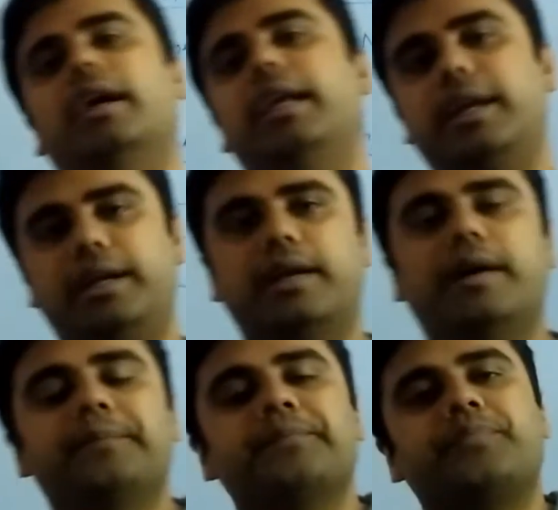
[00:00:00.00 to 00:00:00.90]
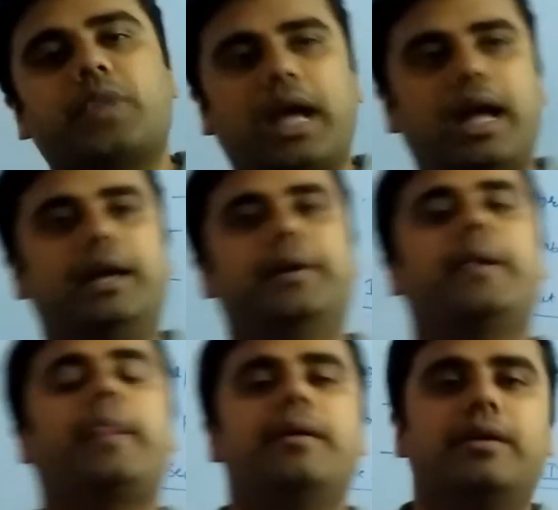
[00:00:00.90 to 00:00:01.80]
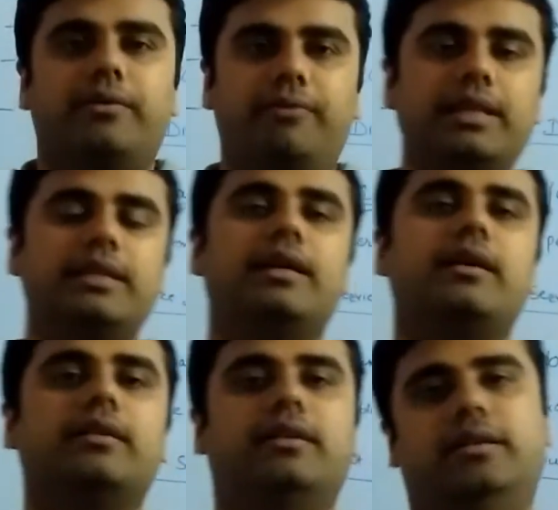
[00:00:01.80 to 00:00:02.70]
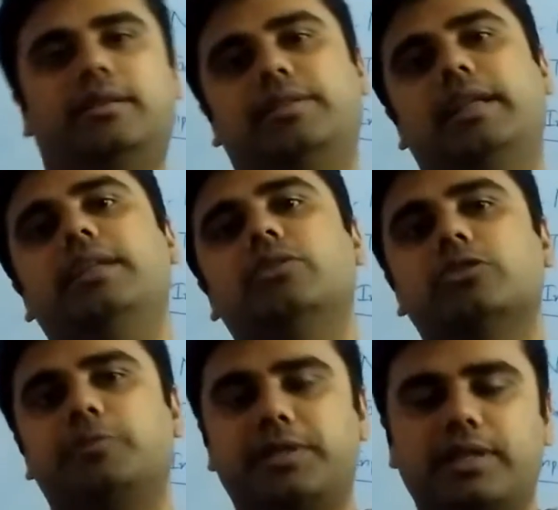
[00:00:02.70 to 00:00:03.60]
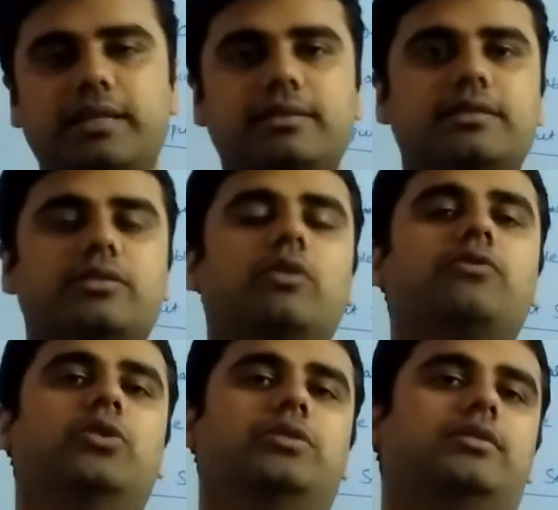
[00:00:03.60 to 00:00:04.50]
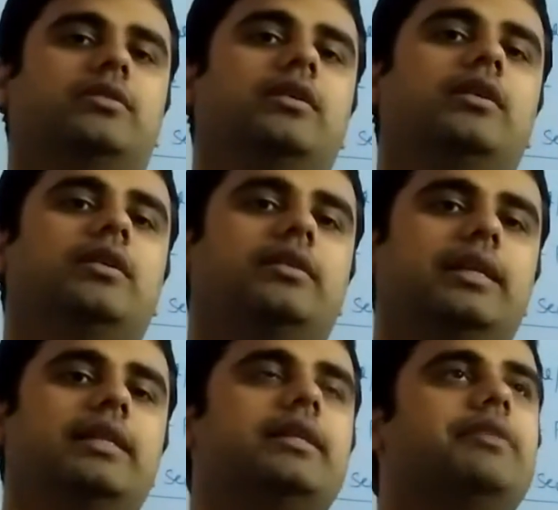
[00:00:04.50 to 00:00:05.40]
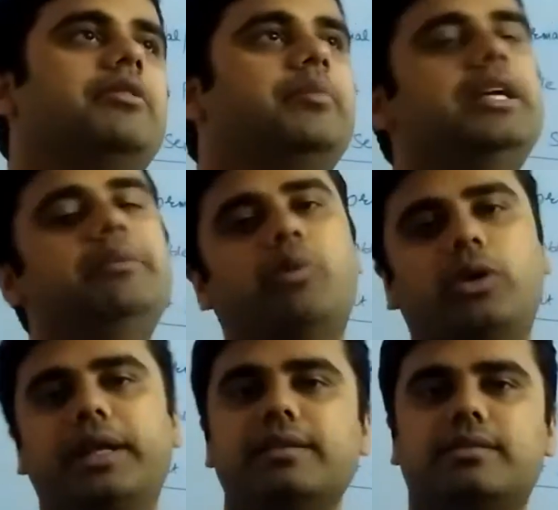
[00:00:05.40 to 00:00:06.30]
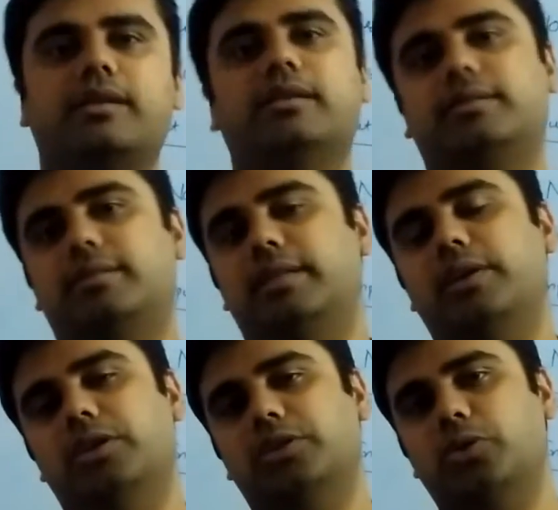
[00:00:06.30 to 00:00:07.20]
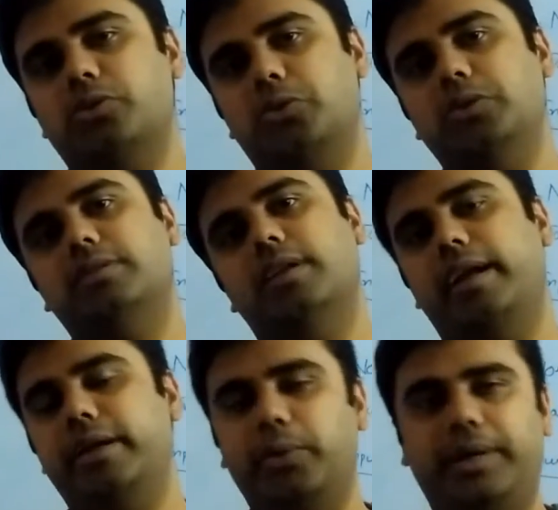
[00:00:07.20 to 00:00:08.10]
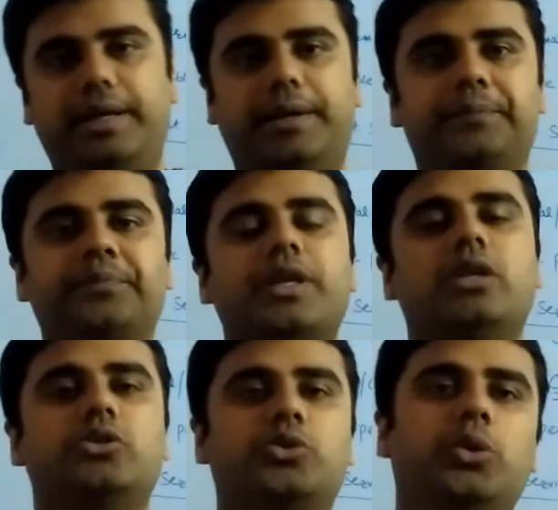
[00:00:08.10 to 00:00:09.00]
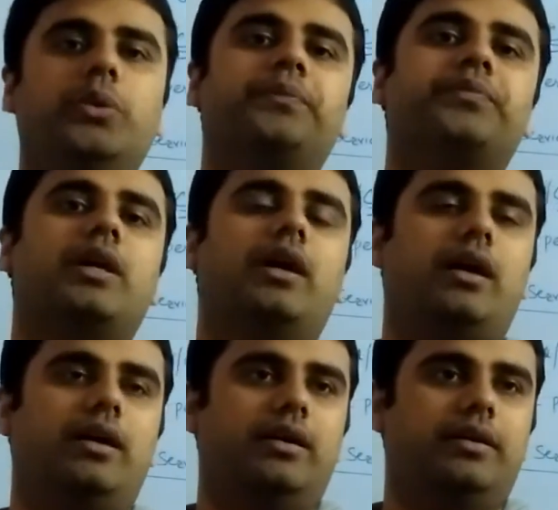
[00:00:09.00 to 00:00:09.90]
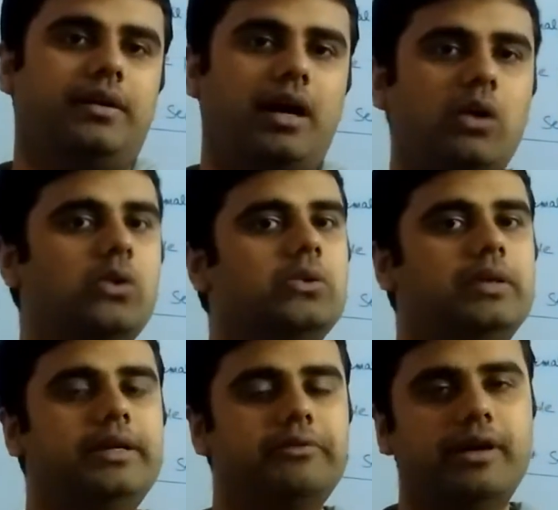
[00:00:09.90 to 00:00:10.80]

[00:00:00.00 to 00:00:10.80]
in India. And when they are selling those specialized nature of goods, then they will be importing those goods into India. So how it